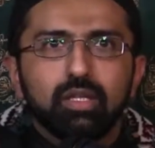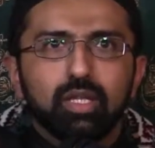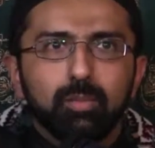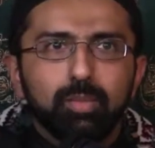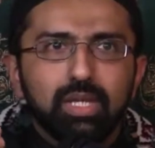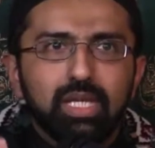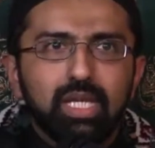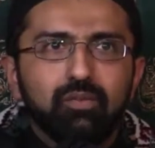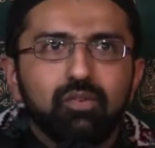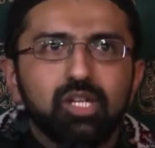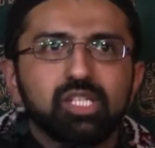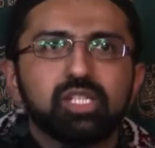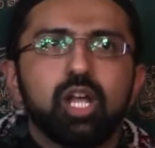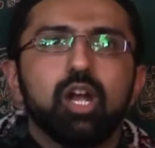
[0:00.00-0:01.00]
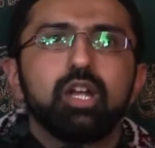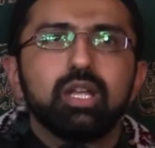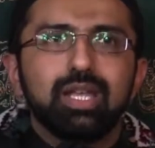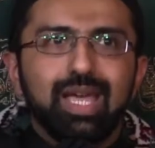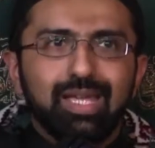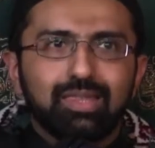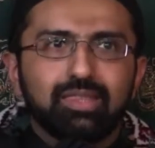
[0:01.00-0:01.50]
The believers are
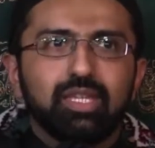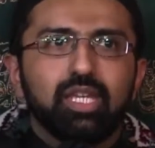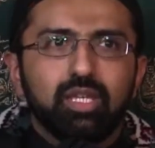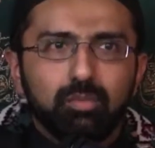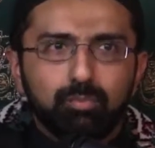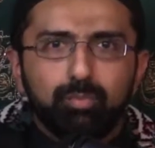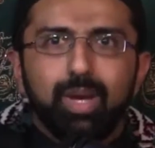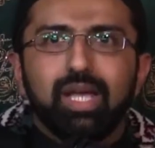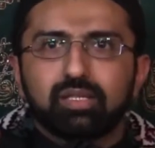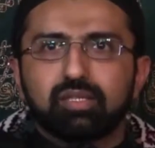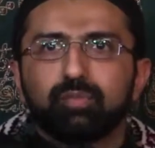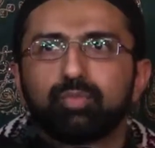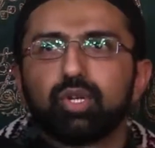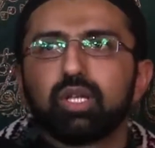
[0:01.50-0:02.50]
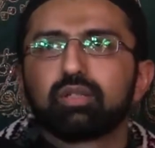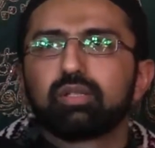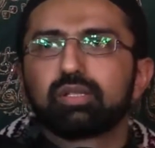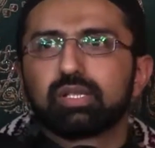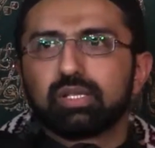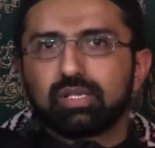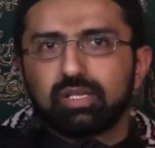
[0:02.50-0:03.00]
nothing but
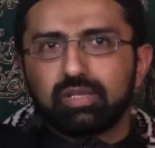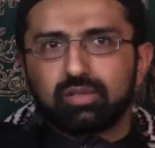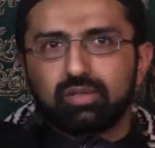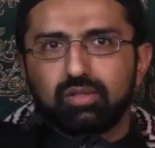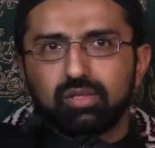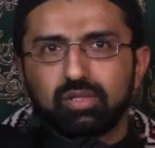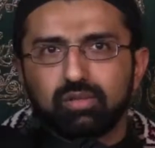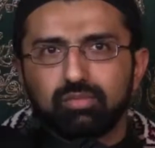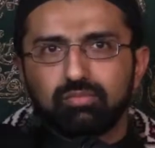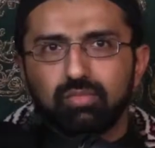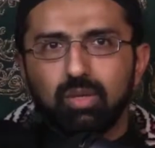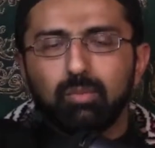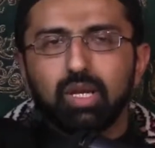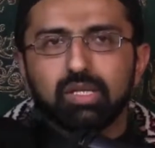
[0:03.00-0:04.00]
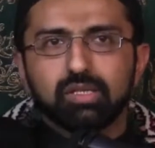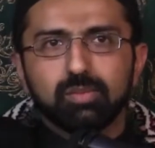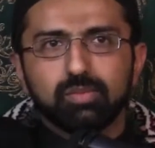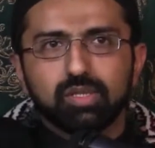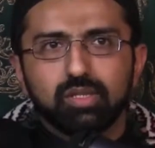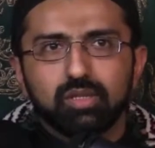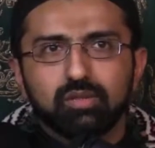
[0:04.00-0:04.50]
brothers and sisters amongst
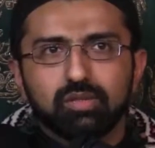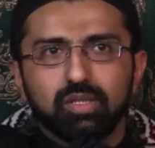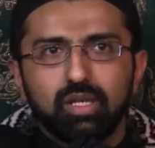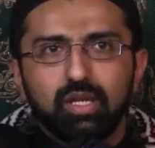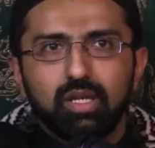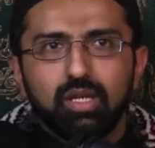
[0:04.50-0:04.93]
themselves.